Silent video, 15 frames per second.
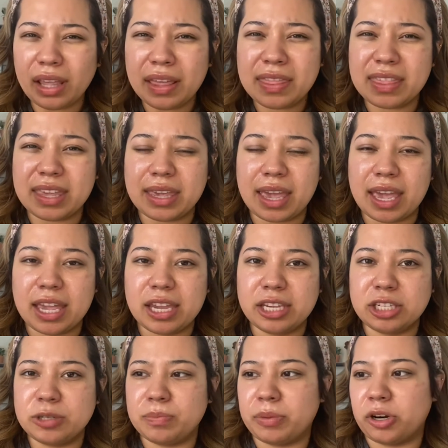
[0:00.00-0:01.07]
the
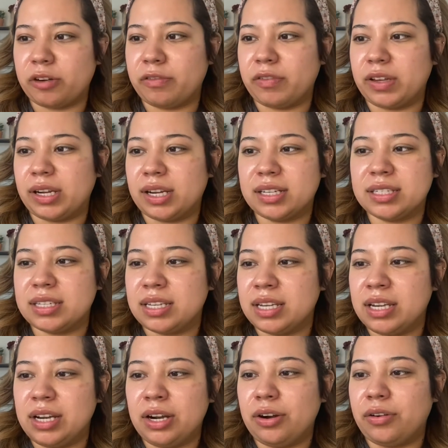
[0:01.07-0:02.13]
Age Perfect
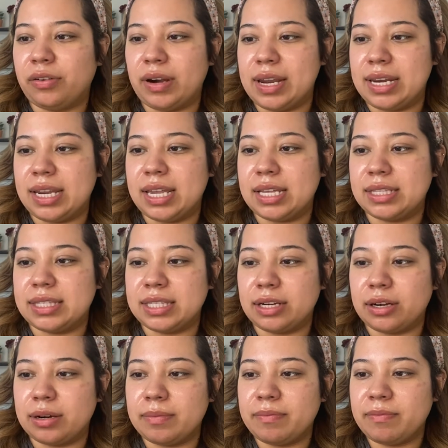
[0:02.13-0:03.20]
Radiant
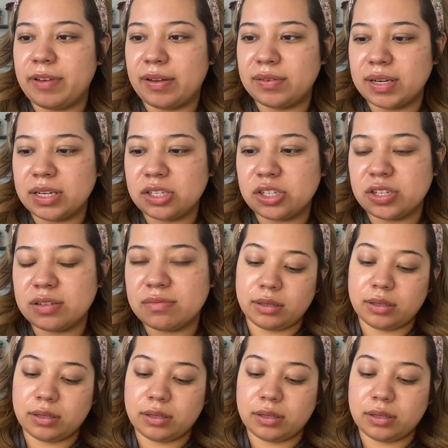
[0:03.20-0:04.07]
Serum Foundation.